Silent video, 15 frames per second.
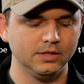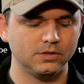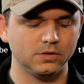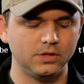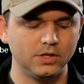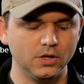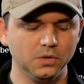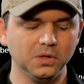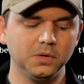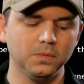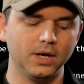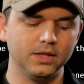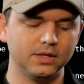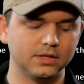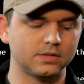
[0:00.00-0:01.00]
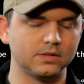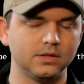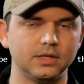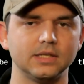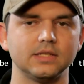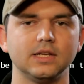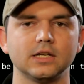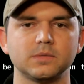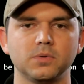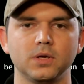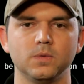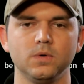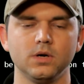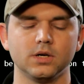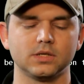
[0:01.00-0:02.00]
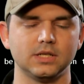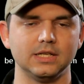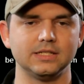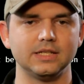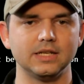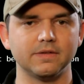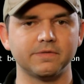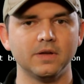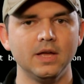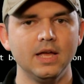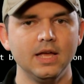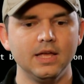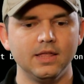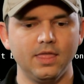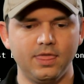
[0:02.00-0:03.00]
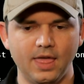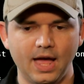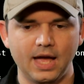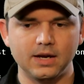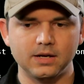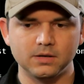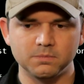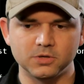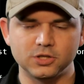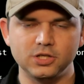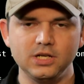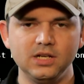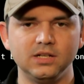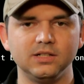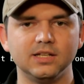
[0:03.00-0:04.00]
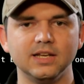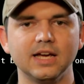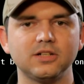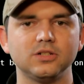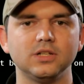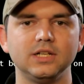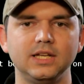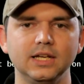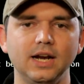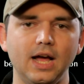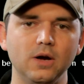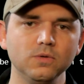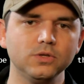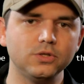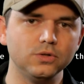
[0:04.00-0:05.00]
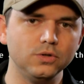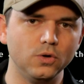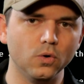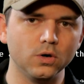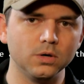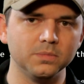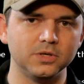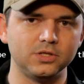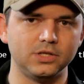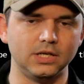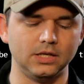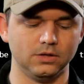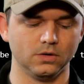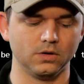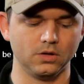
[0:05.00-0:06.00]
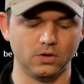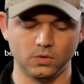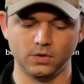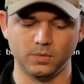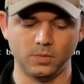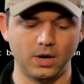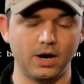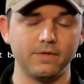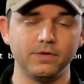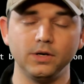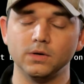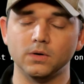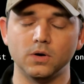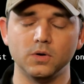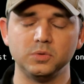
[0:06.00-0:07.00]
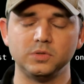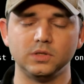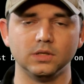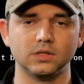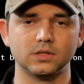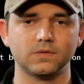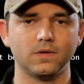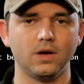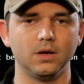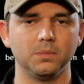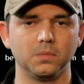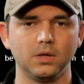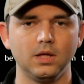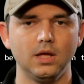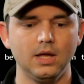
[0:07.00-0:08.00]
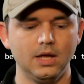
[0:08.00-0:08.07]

So the only way this exploit works is if that machine can actually get out to your machine or wherever you're hosting this from